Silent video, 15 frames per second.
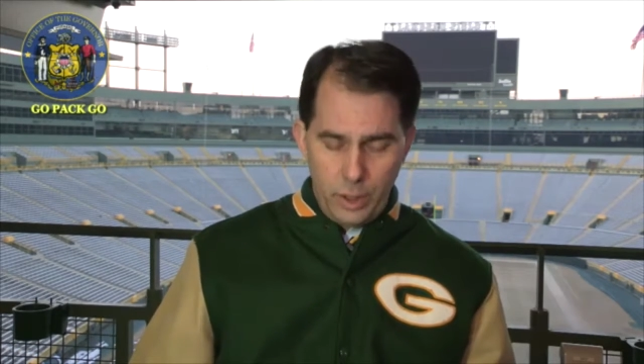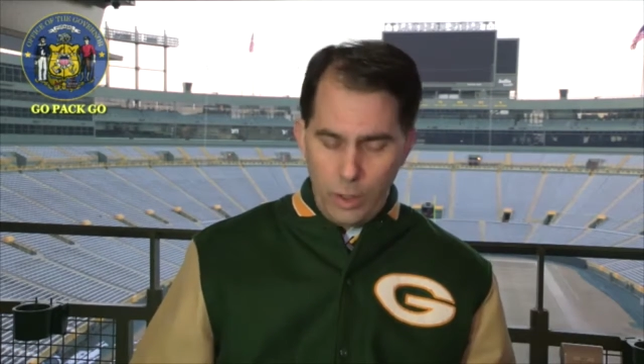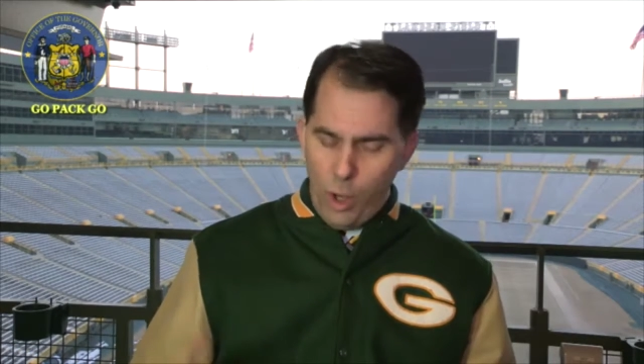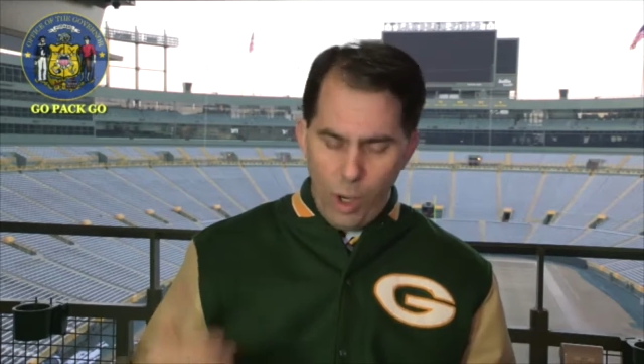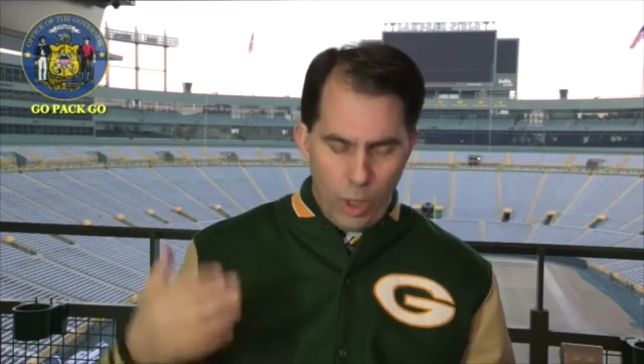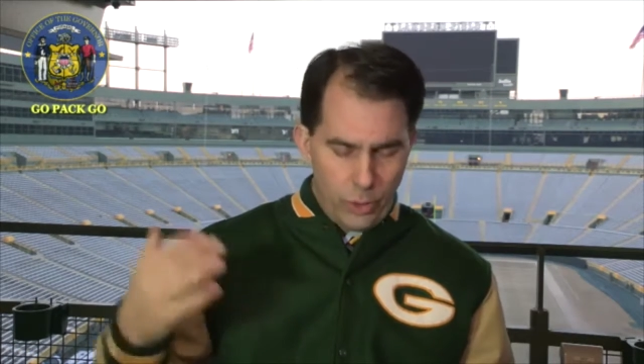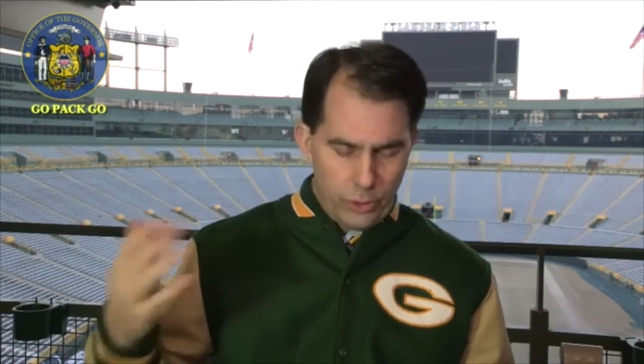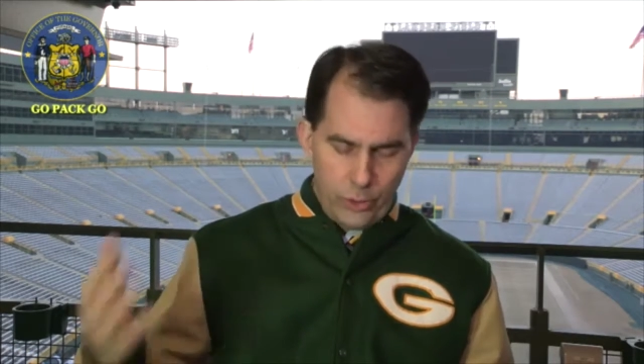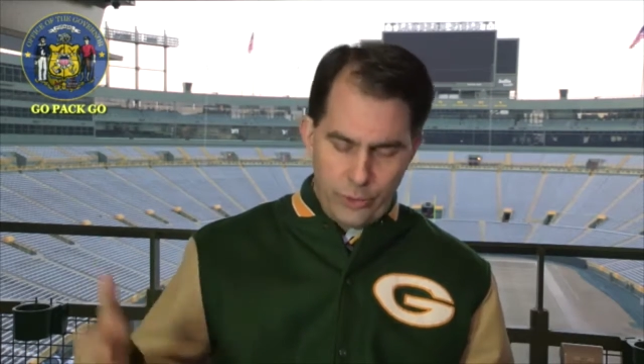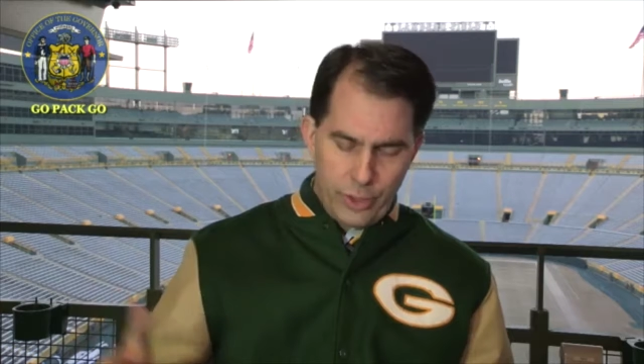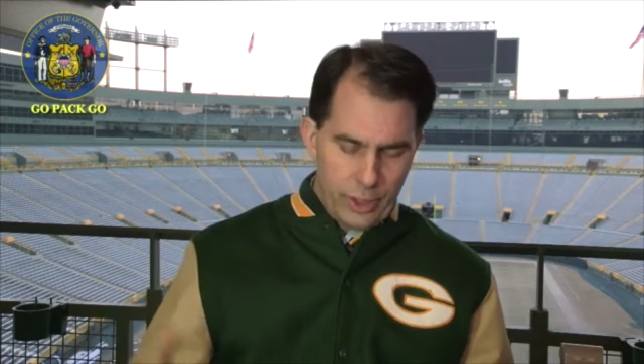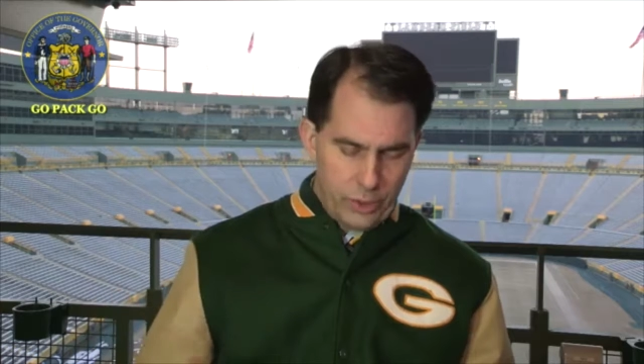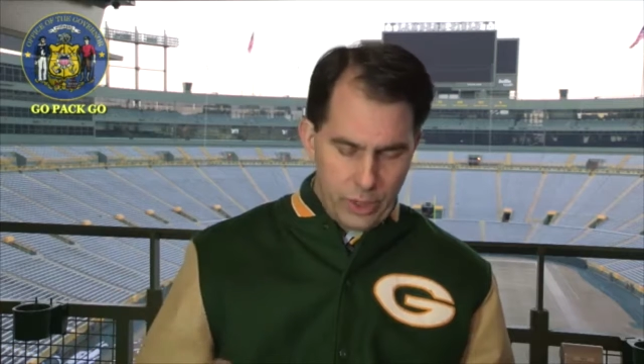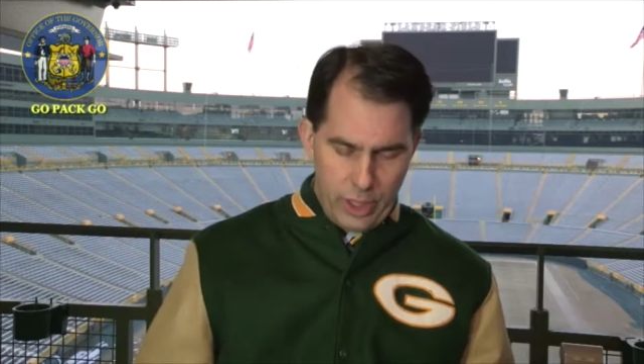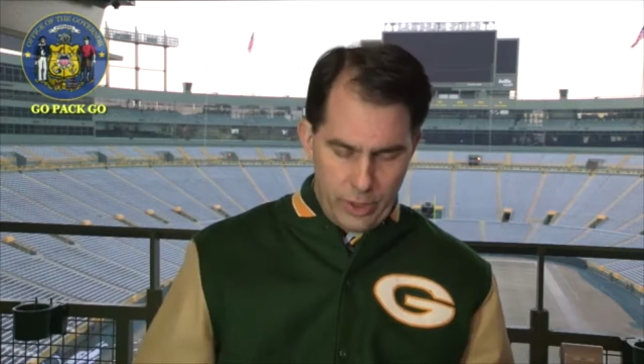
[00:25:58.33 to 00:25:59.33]
All those
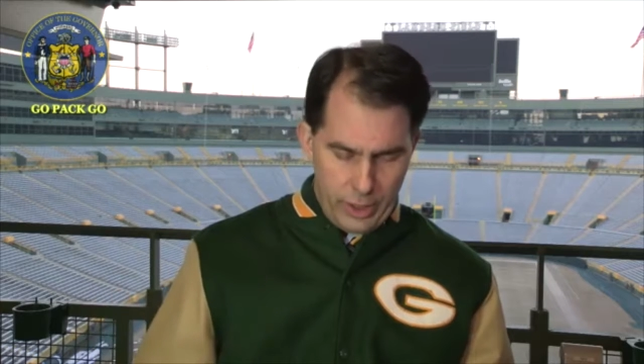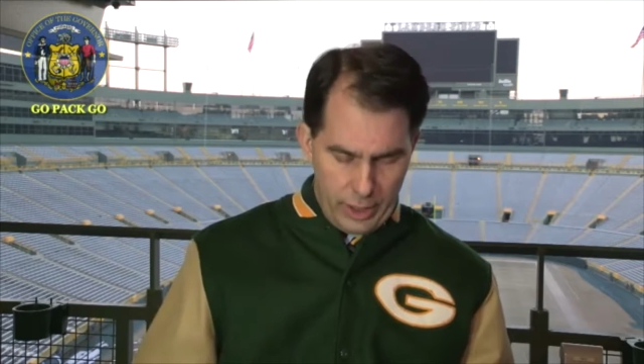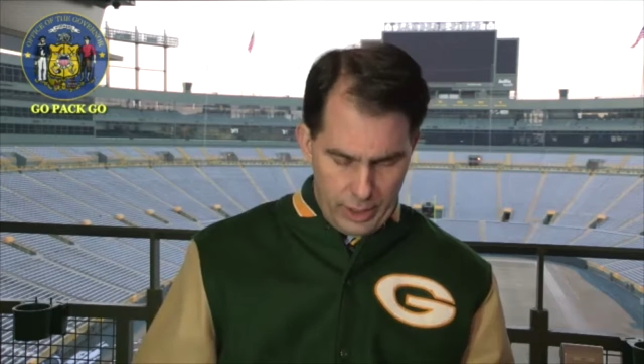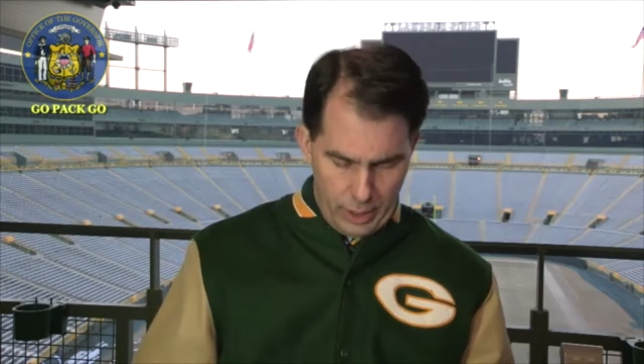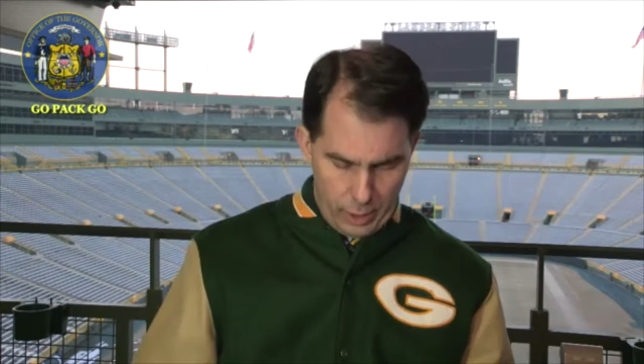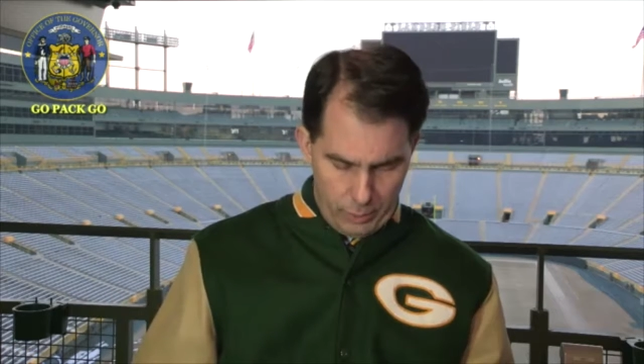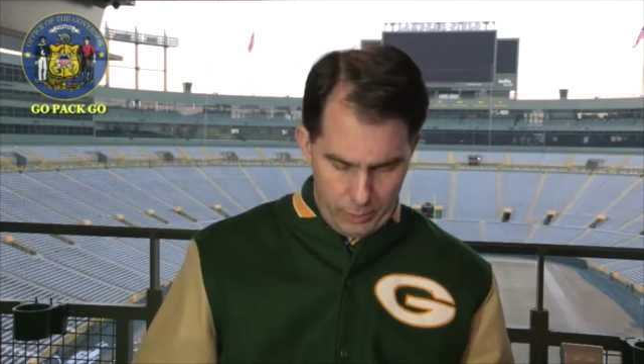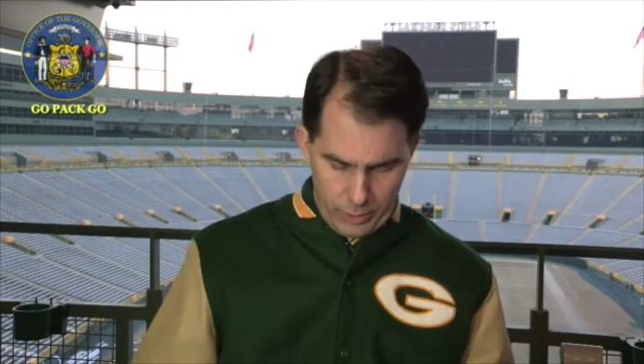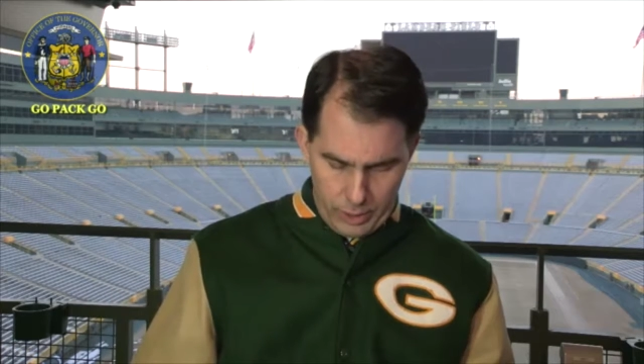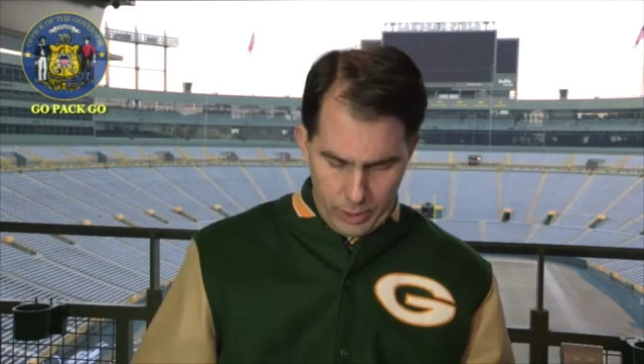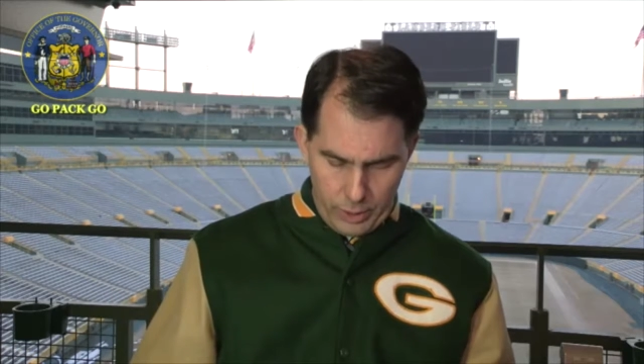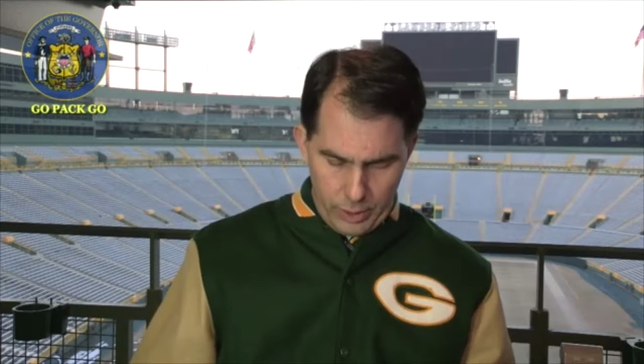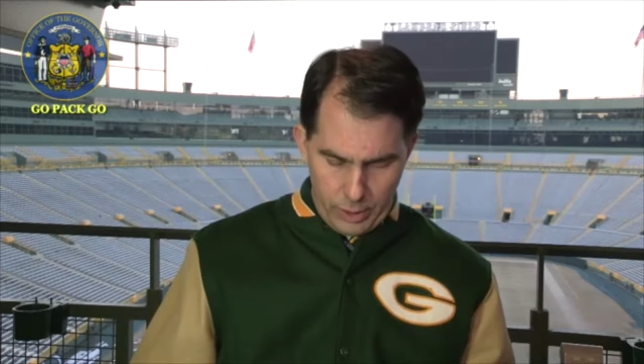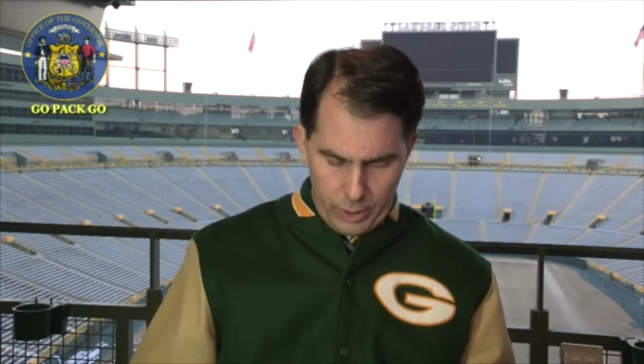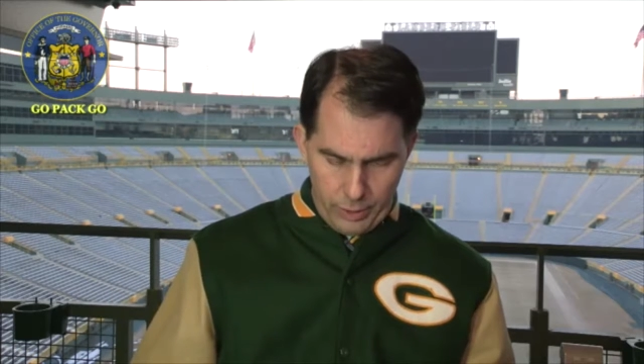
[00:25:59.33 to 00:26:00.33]
things, I think, help
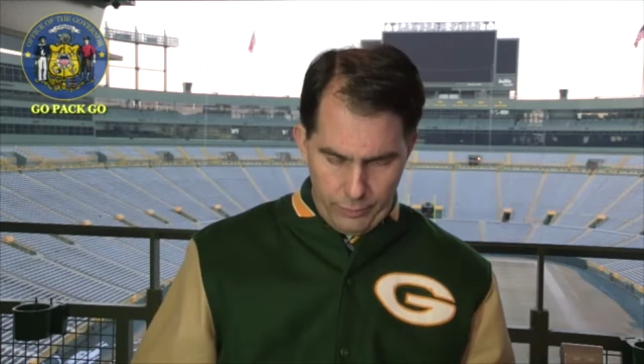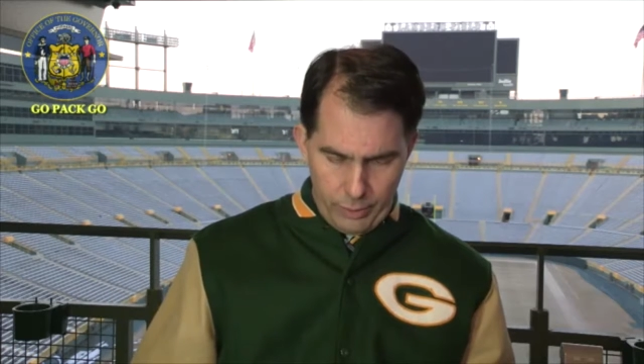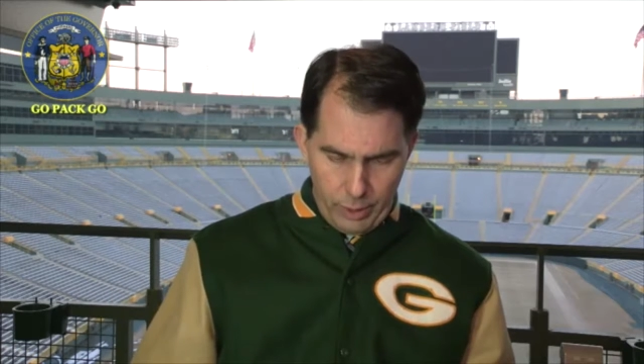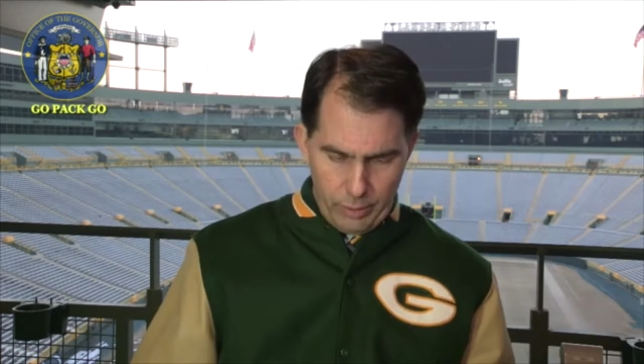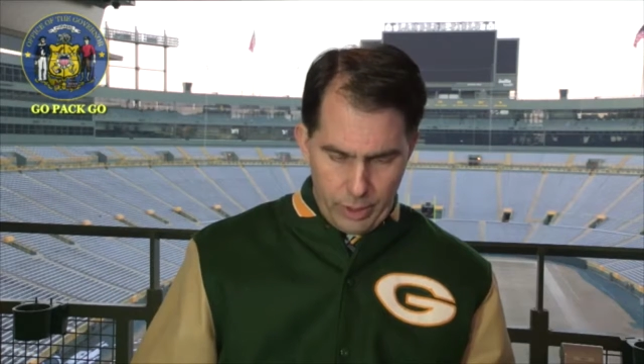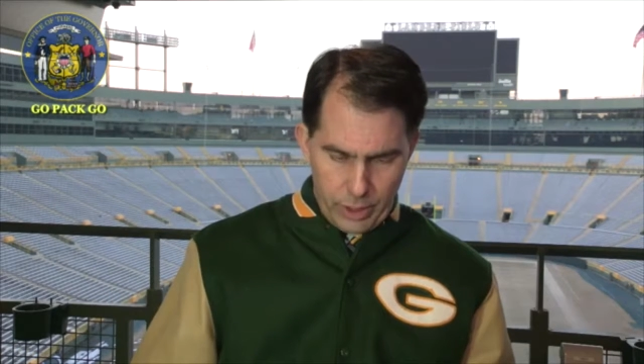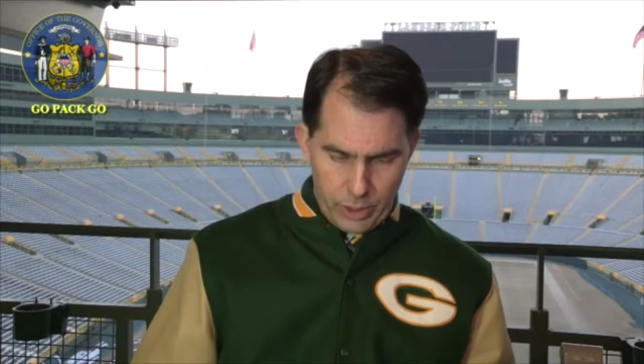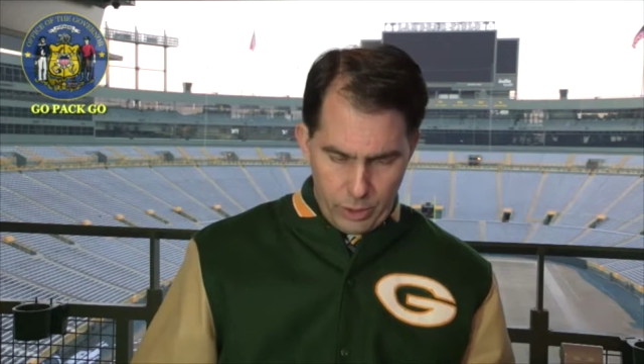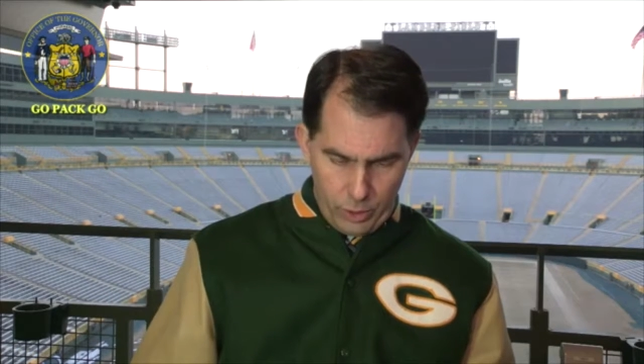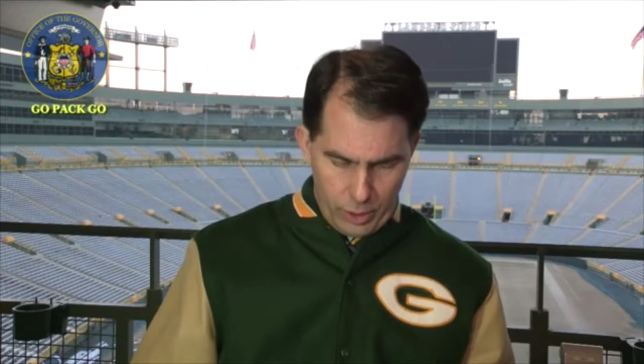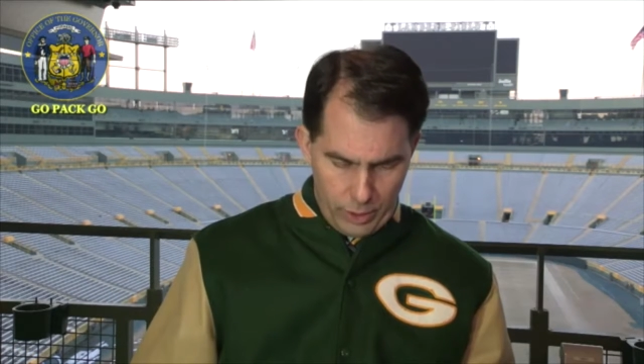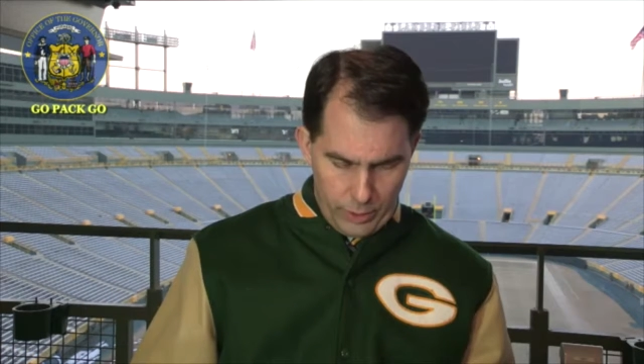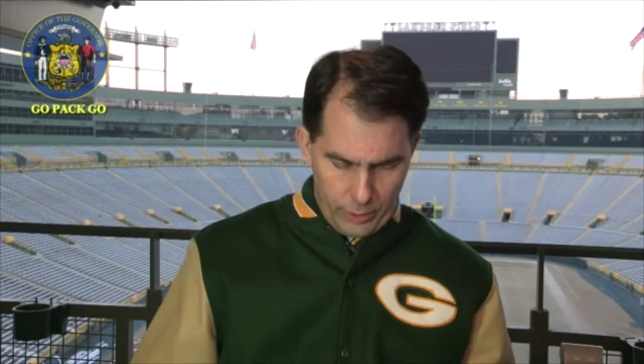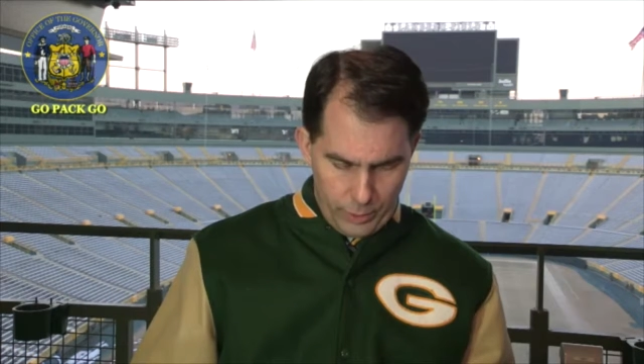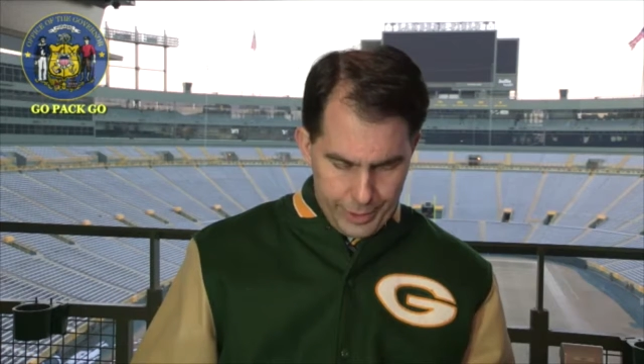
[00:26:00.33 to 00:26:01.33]
very much
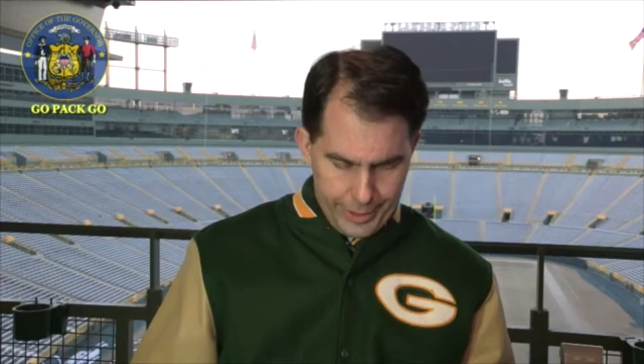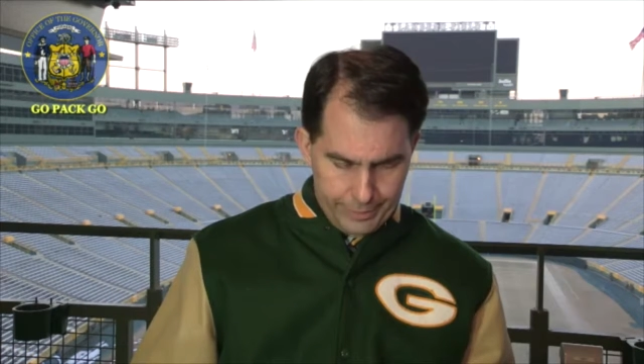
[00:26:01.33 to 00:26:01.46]
along the way.